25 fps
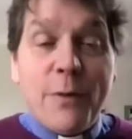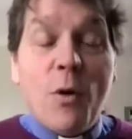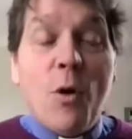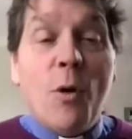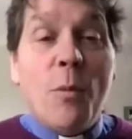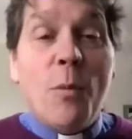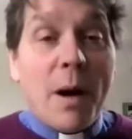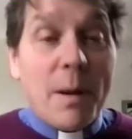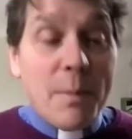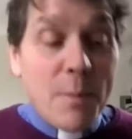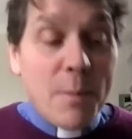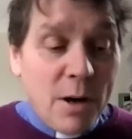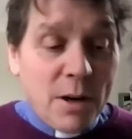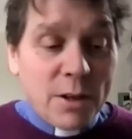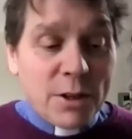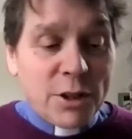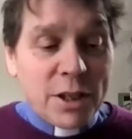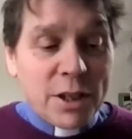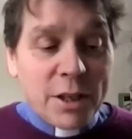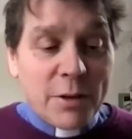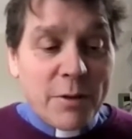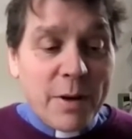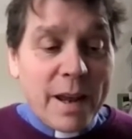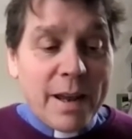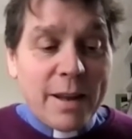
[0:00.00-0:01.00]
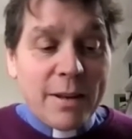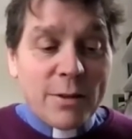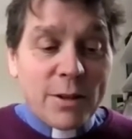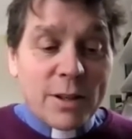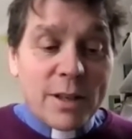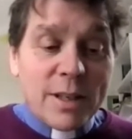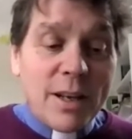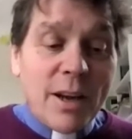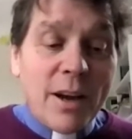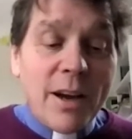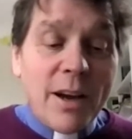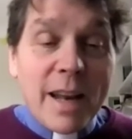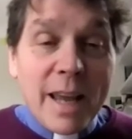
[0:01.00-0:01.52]
or by marching around
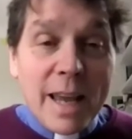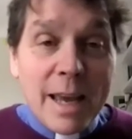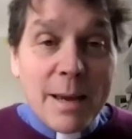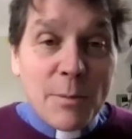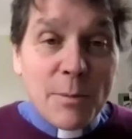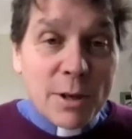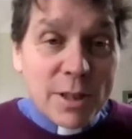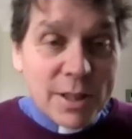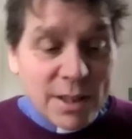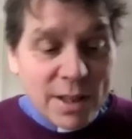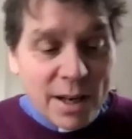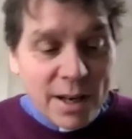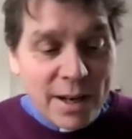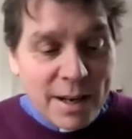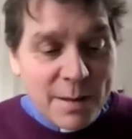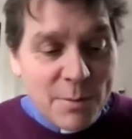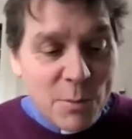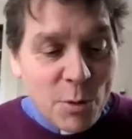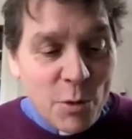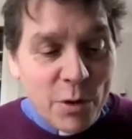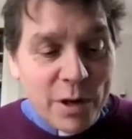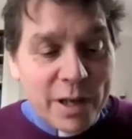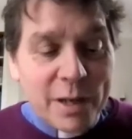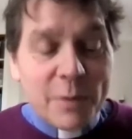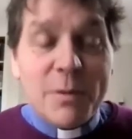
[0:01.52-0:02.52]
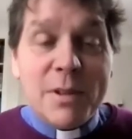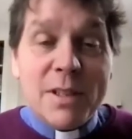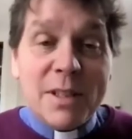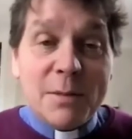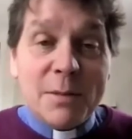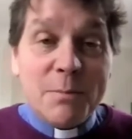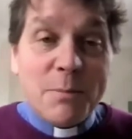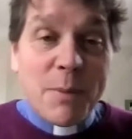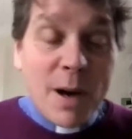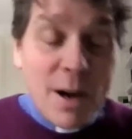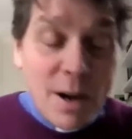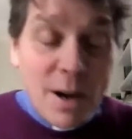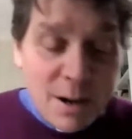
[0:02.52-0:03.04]
at 9 a.m. on a Sunday morning with some
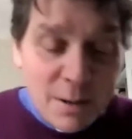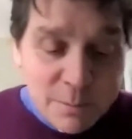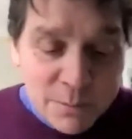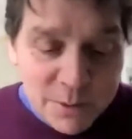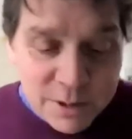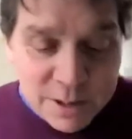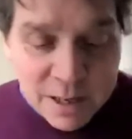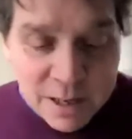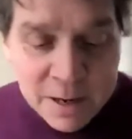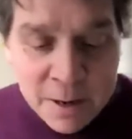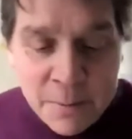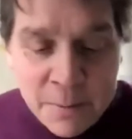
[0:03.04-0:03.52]
palms,